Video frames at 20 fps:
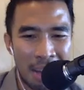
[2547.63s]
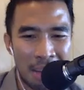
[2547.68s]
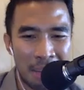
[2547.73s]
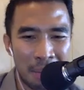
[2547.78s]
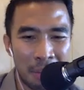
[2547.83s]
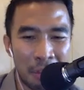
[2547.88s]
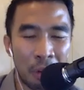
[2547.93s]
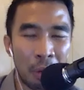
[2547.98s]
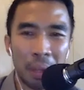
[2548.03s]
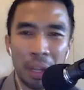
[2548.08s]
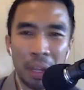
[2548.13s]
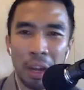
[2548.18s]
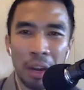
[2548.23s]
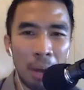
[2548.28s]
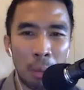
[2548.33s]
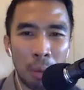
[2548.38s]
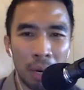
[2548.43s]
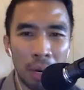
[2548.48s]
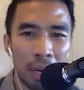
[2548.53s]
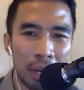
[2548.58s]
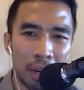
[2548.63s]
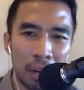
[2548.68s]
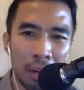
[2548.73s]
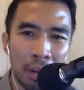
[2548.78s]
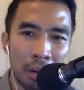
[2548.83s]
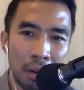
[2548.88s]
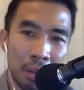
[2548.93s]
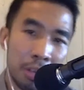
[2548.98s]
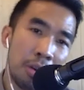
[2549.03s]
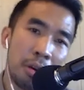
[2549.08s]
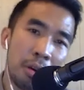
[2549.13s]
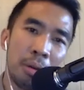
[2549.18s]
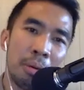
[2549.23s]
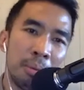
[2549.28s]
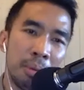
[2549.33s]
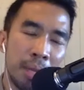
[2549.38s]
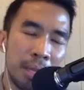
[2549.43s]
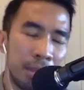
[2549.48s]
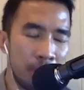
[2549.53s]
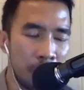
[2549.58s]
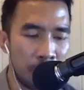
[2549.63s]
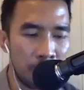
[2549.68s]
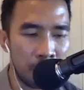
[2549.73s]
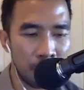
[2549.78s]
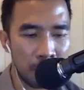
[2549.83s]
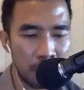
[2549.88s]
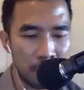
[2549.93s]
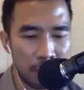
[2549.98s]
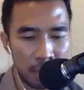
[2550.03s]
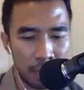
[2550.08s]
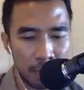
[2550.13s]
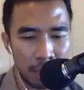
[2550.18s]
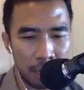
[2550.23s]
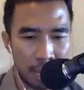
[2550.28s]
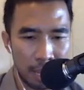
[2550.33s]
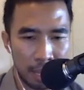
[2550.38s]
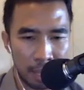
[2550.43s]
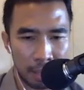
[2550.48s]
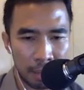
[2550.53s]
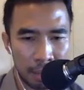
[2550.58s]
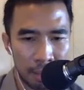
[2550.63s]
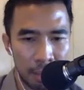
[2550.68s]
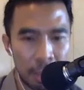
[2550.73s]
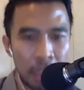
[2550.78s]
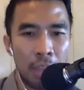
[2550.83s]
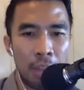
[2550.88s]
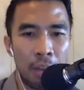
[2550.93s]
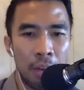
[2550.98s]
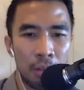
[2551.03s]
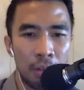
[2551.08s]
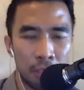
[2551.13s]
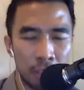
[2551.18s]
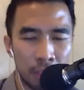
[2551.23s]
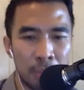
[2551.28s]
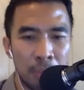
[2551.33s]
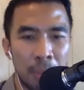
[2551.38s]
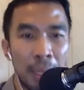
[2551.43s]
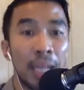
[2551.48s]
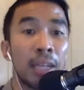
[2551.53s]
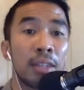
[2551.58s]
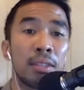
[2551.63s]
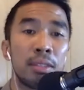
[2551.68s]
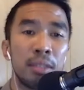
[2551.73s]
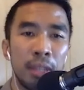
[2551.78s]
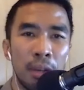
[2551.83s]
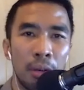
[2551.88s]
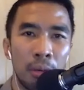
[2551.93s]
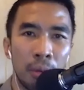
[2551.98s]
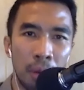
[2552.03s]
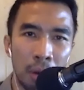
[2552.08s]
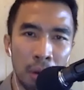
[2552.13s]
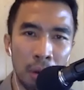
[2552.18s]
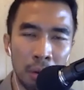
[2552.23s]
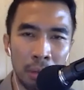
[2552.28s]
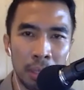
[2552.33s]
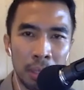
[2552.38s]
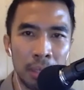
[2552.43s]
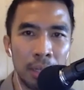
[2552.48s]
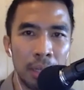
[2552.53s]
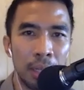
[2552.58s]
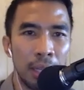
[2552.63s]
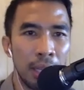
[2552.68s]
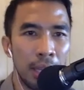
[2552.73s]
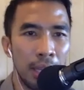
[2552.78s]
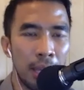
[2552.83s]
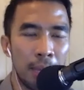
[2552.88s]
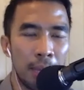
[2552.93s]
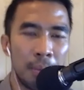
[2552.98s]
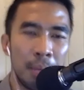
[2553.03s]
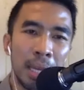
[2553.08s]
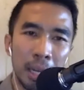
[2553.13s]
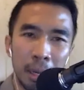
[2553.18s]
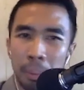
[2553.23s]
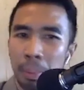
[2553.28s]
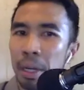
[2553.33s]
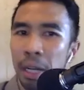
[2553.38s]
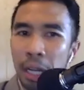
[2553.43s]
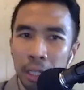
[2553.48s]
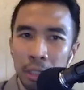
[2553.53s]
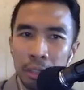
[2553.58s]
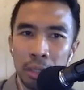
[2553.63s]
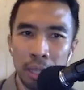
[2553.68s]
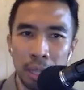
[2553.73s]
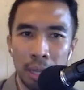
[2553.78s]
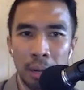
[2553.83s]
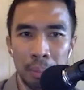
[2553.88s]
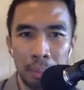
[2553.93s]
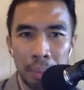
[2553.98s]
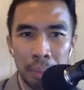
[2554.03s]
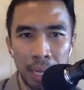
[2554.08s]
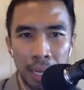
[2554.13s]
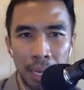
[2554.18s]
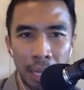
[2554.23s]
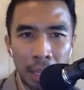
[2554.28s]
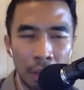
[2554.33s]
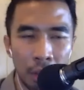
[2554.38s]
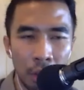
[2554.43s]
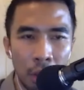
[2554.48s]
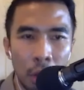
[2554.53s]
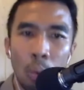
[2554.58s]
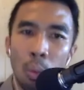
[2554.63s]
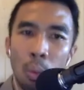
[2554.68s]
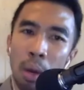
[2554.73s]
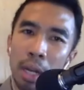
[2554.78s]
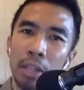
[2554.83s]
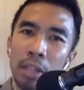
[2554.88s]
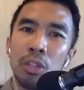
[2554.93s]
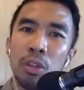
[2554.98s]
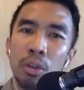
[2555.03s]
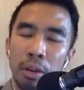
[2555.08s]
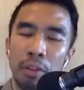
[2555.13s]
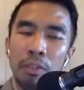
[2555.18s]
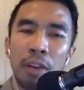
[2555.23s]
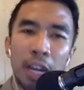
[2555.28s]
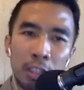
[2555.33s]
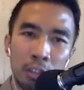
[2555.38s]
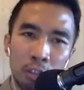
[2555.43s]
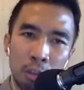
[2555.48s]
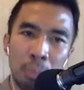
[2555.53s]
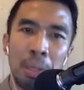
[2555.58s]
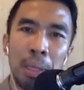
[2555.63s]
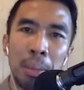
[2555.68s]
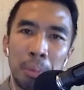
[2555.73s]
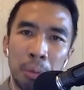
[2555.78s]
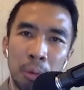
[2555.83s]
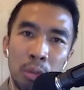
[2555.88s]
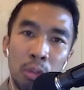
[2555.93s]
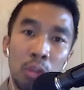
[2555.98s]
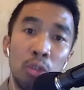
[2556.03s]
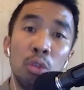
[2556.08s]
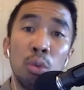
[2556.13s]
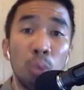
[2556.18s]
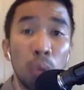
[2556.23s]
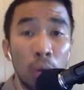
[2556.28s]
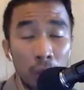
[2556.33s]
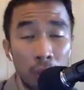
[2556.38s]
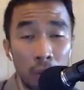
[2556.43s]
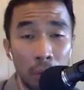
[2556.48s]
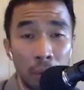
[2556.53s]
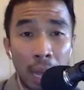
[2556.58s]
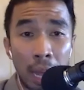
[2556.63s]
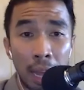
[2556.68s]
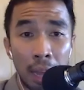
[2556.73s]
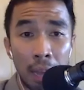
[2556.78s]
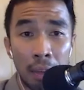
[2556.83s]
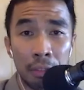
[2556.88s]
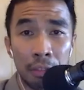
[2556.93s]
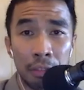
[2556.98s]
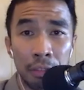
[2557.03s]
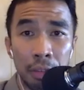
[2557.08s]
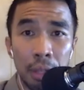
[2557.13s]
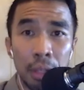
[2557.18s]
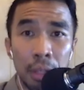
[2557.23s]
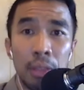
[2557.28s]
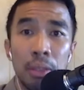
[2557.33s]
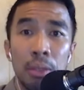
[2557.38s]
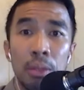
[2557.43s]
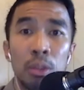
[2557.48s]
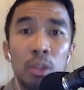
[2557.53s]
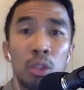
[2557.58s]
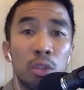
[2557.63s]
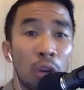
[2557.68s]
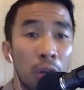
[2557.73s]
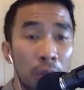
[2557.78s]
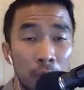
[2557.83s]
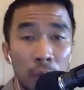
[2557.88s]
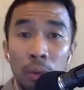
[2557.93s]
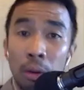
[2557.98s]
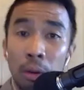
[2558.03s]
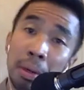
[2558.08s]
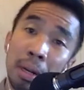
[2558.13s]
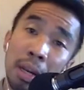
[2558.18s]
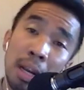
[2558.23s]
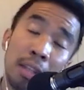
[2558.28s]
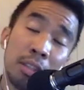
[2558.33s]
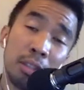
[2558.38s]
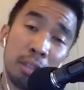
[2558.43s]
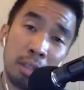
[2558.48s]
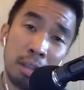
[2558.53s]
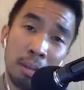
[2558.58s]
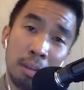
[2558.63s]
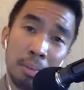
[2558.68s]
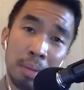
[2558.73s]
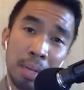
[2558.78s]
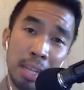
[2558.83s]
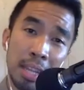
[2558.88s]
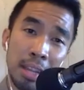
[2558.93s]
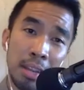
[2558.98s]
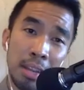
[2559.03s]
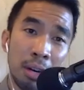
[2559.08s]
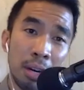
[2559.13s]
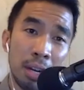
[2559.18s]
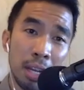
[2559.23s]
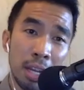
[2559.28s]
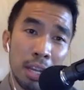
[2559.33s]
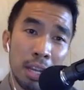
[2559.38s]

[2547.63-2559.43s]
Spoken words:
before we go, I wanted to know in your like years of being a COO and being in a production company, like what is your advice for people who do want to start their own production company, or